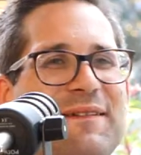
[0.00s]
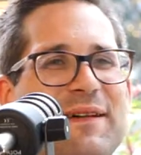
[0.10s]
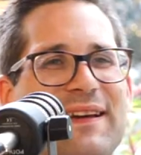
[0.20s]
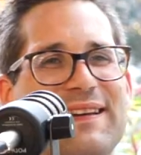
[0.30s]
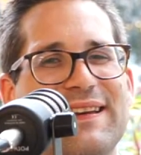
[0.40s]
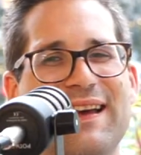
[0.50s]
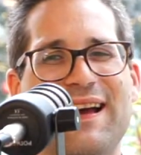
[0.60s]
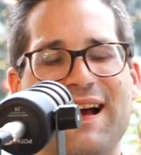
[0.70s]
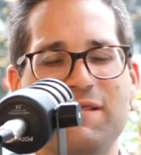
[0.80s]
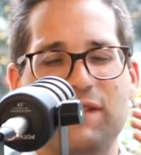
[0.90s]

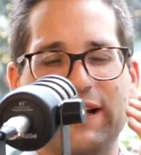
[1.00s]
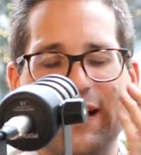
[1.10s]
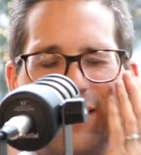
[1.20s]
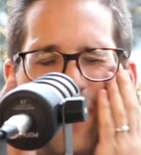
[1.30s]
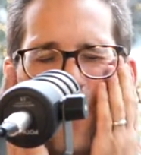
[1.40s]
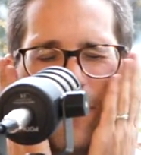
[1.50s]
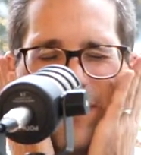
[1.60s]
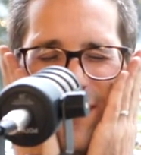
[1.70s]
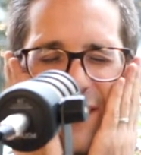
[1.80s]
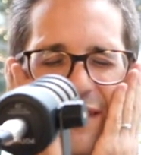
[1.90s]
I've
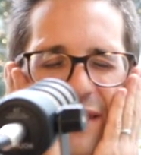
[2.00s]
helped,